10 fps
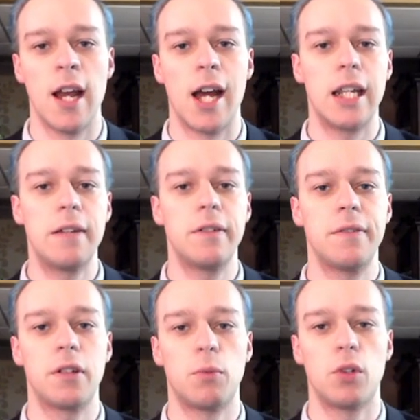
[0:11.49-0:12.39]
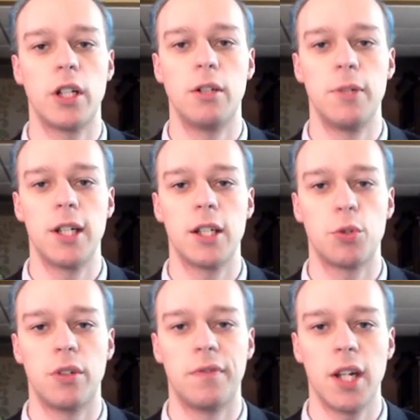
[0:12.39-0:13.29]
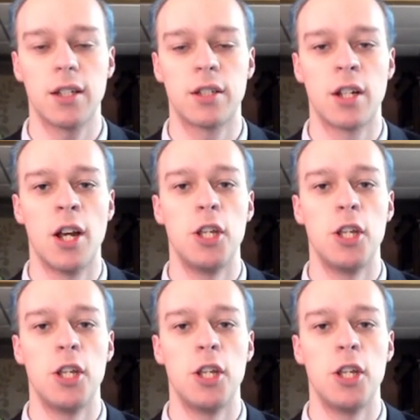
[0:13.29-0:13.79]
And even if you're more intermediate to advanced,